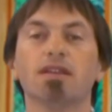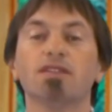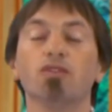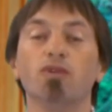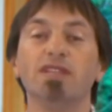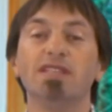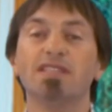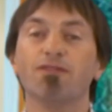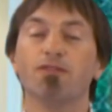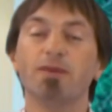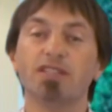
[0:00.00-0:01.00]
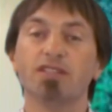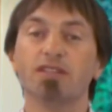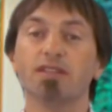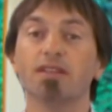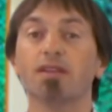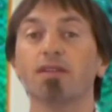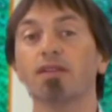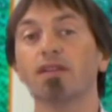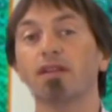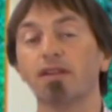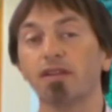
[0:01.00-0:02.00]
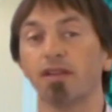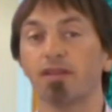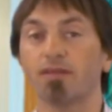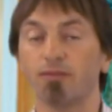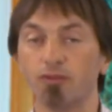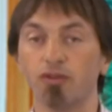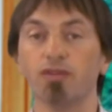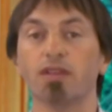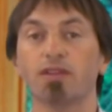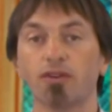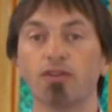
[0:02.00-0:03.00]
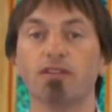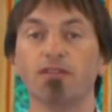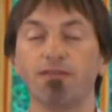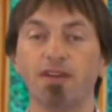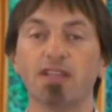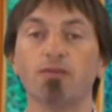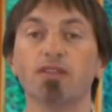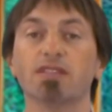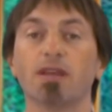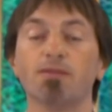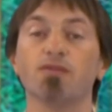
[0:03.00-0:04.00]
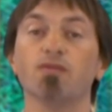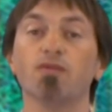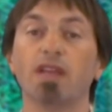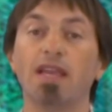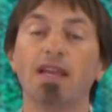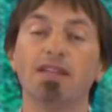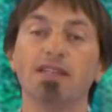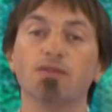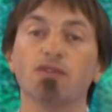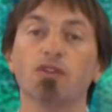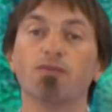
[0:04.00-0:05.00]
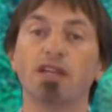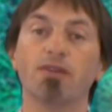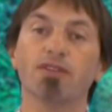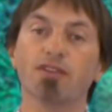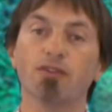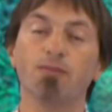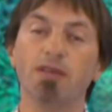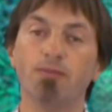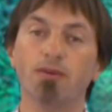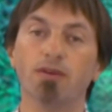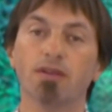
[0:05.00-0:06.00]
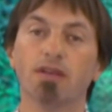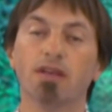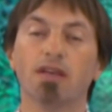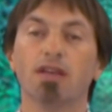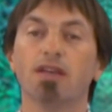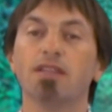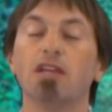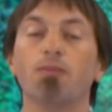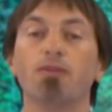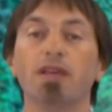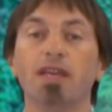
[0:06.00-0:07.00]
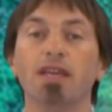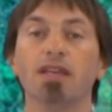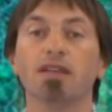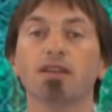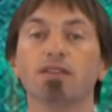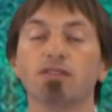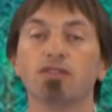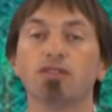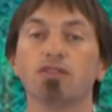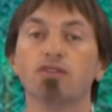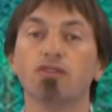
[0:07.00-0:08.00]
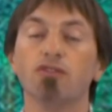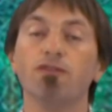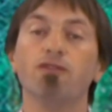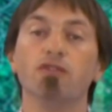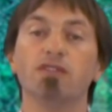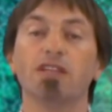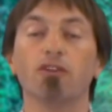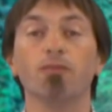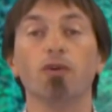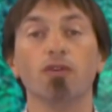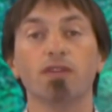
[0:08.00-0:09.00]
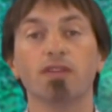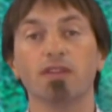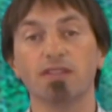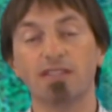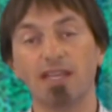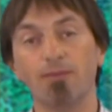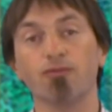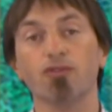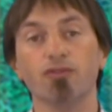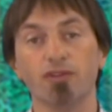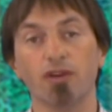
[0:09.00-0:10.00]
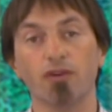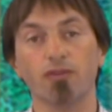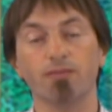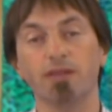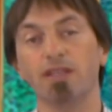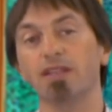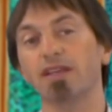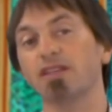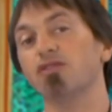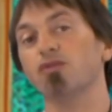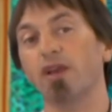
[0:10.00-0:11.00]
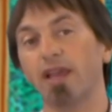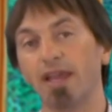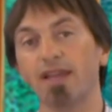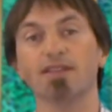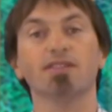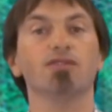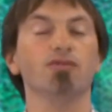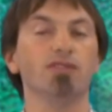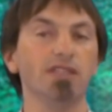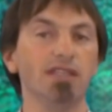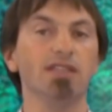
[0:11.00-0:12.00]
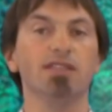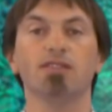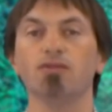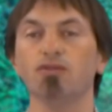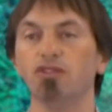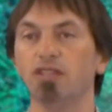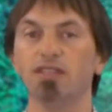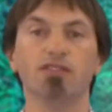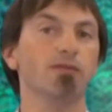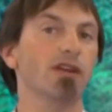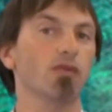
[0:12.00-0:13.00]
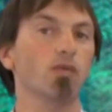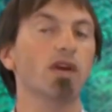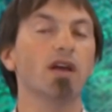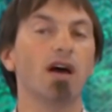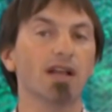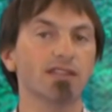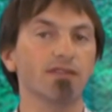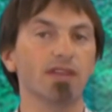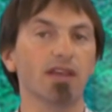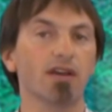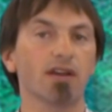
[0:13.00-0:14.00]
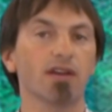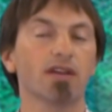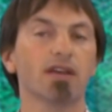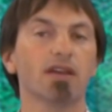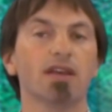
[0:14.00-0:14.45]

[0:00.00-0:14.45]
So when this information, the root, the third, and the fifth, where this comes in handy is when you're playing with other people. Now playing two flutes that are both the same root note, meaning like two A's, two D's, two G's, no matter what octave they are,